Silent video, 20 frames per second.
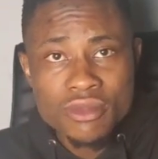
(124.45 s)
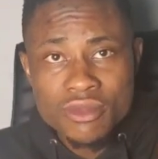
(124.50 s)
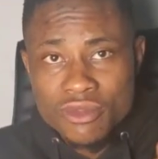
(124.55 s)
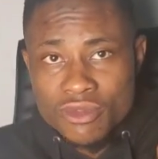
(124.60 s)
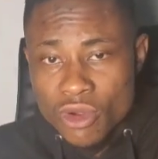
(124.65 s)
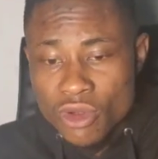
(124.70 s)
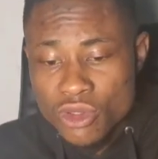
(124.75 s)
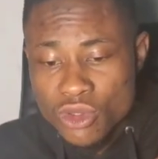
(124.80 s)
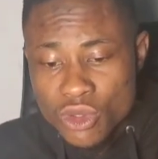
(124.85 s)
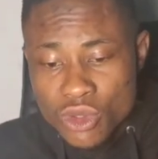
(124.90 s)

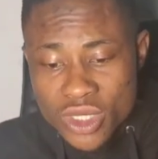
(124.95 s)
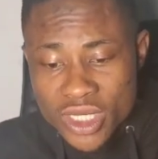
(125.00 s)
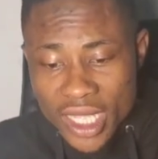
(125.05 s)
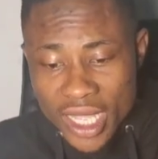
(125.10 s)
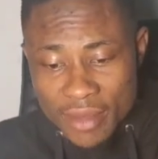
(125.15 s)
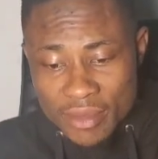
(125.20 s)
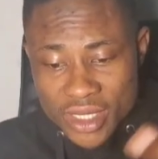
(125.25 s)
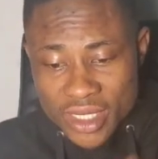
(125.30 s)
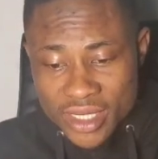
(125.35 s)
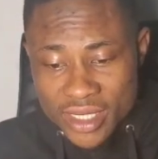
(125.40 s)
For those that
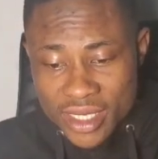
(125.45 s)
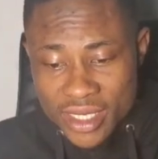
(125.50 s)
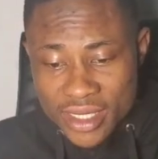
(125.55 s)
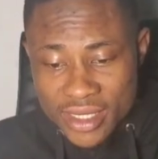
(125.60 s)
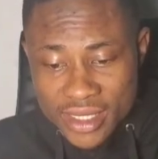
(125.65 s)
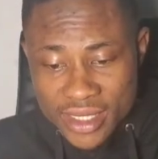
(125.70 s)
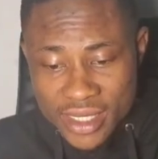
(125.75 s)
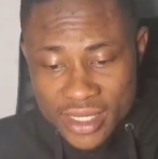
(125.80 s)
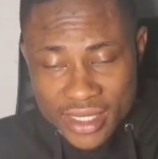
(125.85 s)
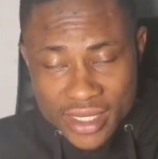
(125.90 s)
have been
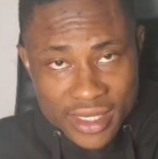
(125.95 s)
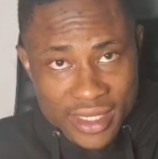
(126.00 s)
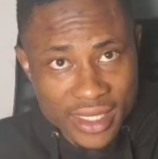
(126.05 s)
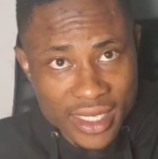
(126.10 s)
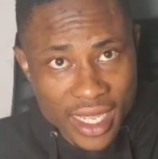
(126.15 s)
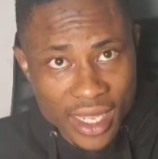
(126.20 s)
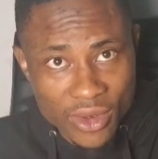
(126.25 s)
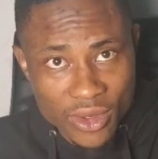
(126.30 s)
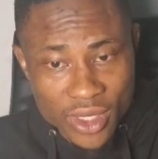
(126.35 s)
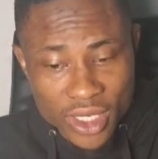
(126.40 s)
saying this is the
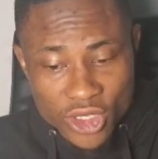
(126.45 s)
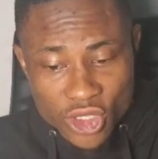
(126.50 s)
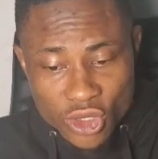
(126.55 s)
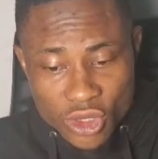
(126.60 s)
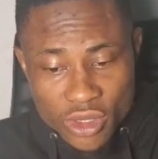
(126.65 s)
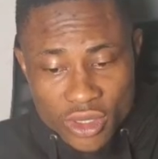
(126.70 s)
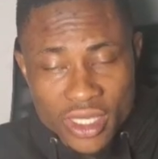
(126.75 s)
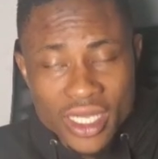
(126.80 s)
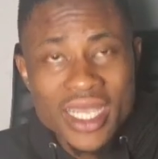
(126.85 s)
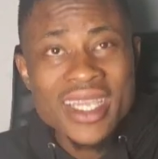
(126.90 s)

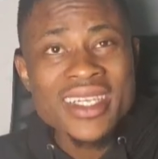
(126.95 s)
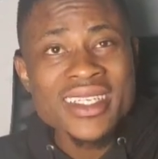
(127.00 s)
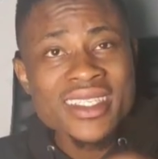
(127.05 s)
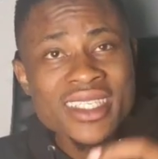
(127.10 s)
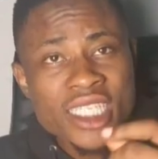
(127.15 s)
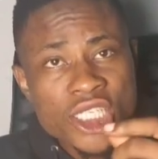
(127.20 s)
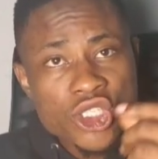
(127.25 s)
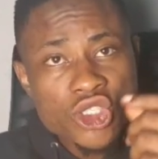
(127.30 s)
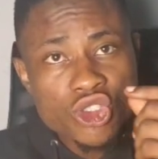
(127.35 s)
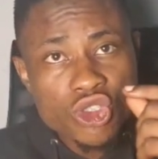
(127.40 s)
allocation,
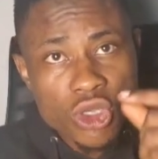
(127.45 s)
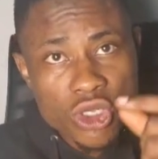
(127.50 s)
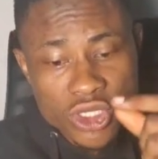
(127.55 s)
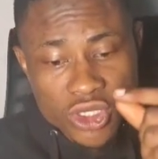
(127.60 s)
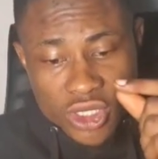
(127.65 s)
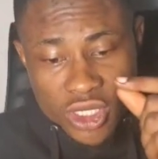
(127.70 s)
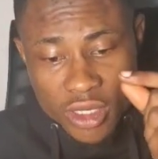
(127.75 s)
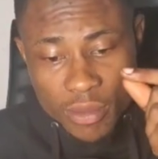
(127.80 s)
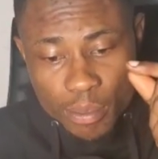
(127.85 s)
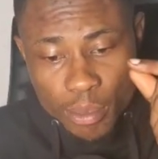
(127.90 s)
this is
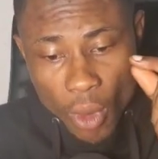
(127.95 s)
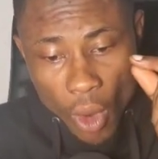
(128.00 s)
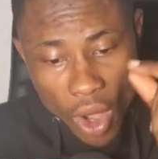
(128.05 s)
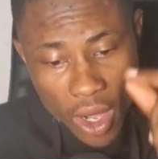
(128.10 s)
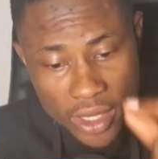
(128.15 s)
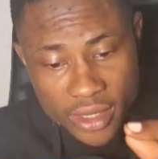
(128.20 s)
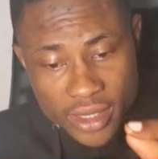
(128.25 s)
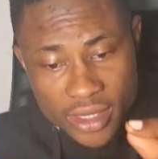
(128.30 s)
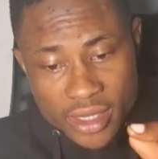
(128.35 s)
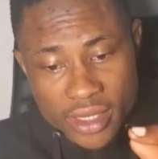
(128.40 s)
just the
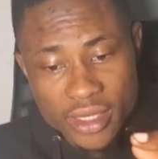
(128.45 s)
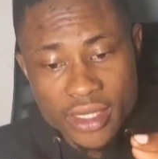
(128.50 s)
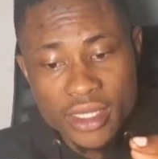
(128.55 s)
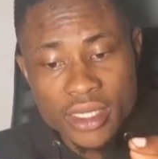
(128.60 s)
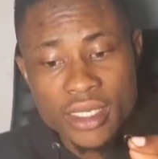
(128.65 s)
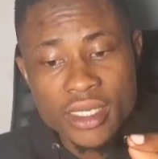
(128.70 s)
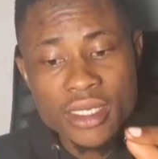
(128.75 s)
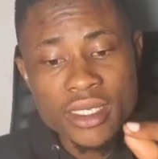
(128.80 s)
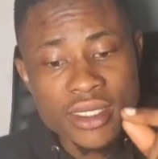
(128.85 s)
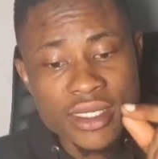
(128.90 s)
point
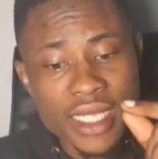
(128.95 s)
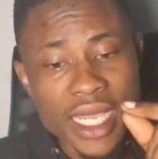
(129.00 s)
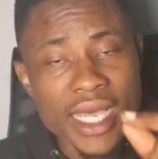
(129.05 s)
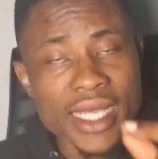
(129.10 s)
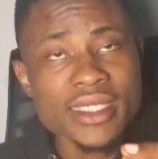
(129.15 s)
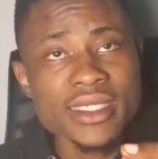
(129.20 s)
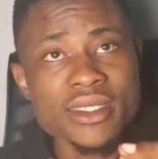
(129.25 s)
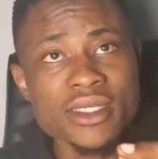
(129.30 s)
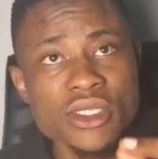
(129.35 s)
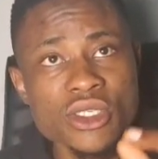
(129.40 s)

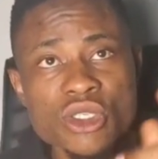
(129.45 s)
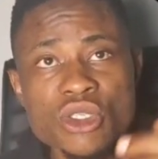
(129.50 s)
that